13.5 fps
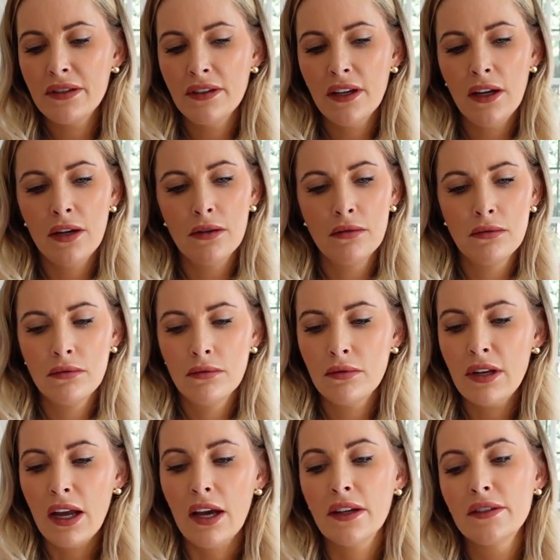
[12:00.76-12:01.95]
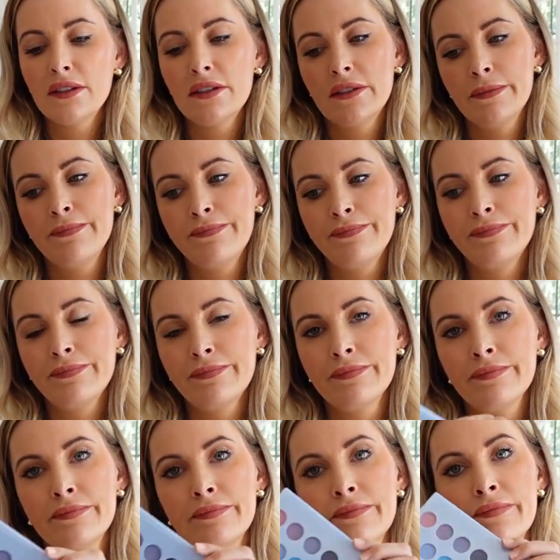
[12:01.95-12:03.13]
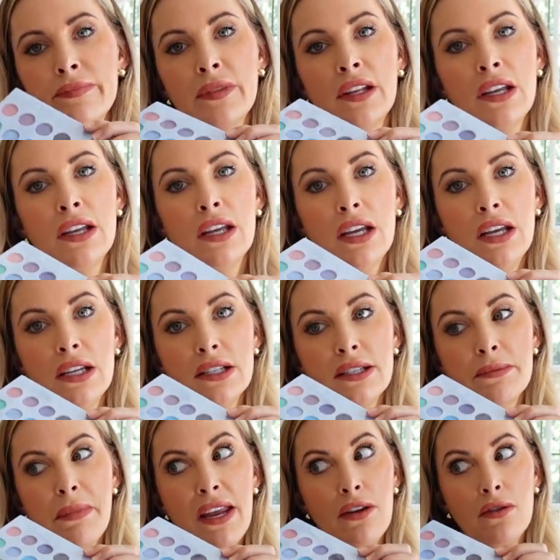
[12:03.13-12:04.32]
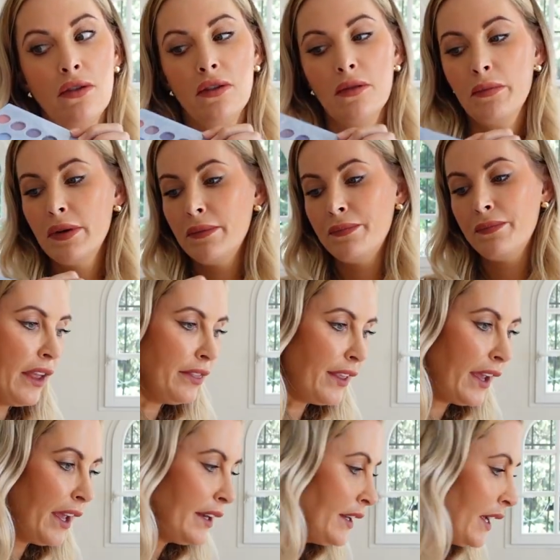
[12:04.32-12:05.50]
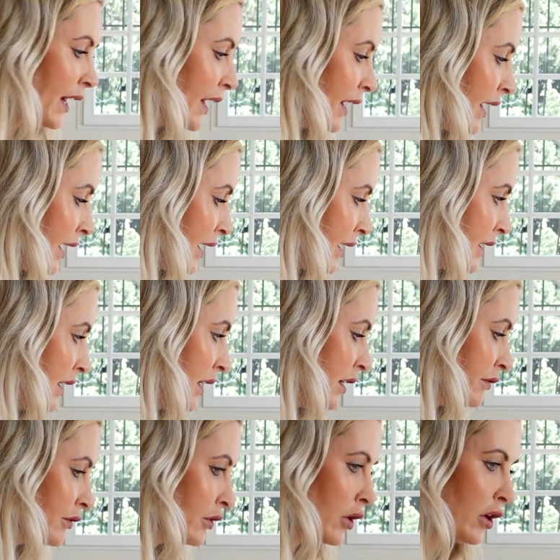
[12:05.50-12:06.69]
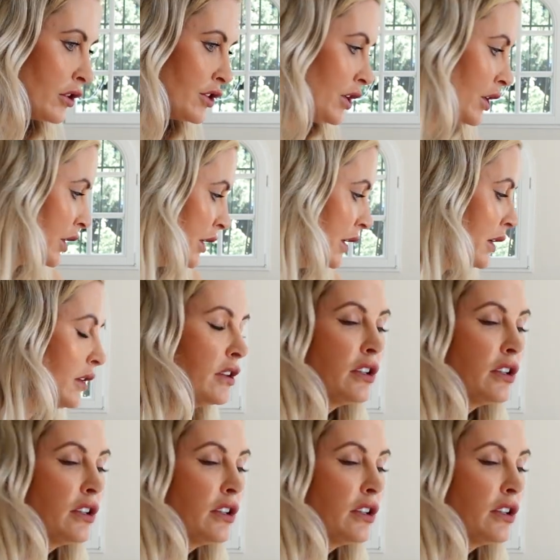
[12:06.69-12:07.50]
is it? Yes, it's makeup. And then I have got her,